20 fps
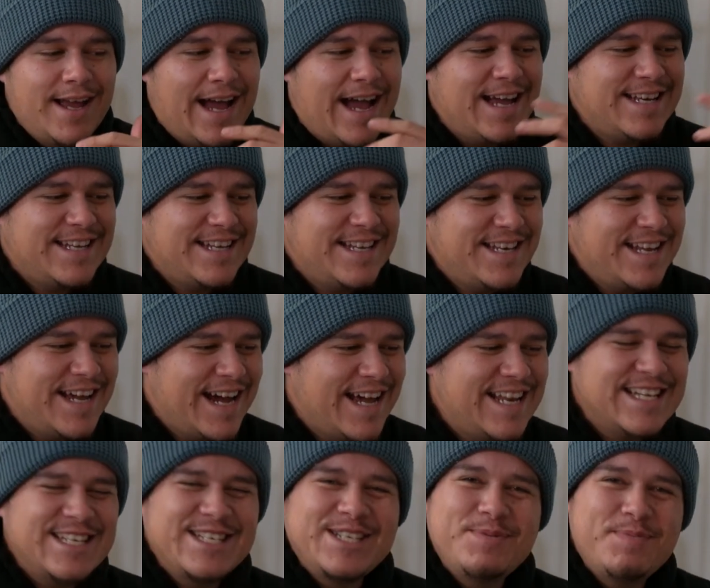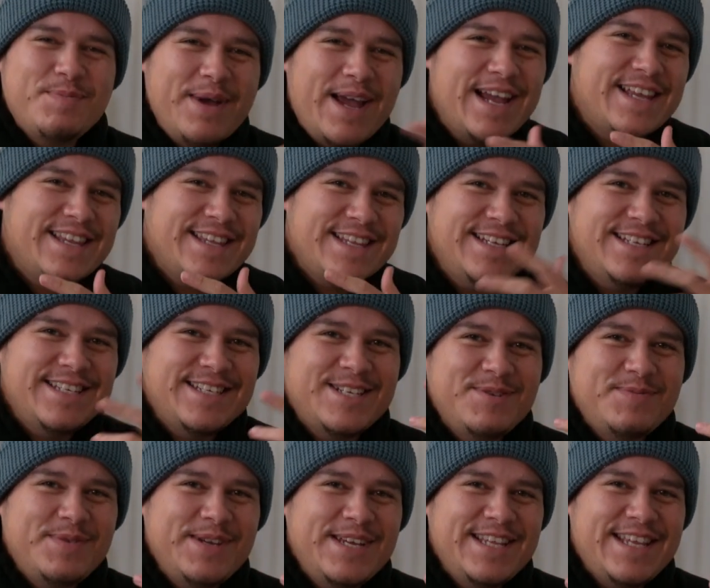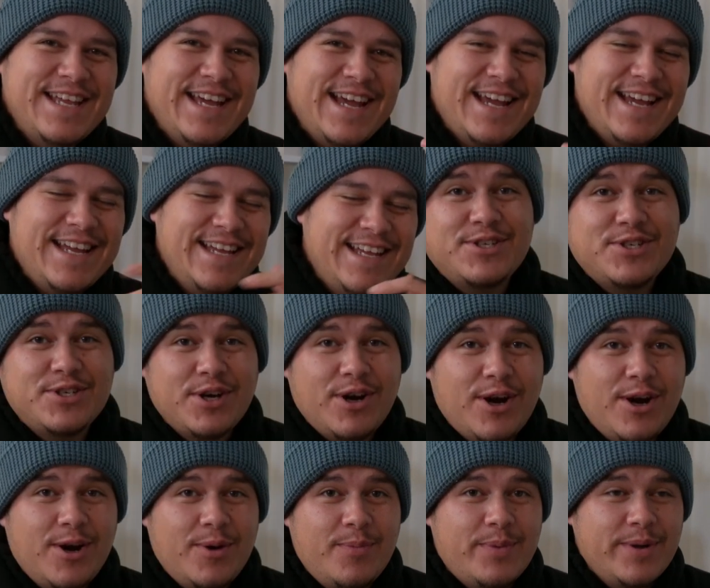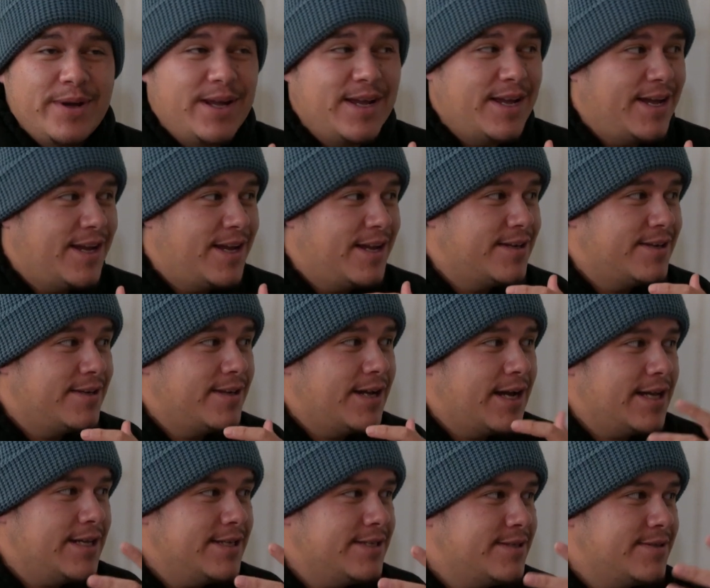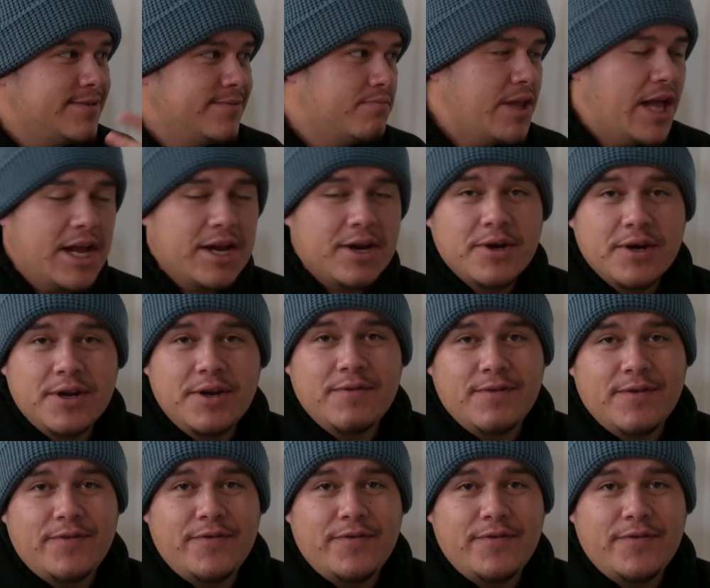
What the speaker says: I did not expect it to be that sharp and I guess that good of a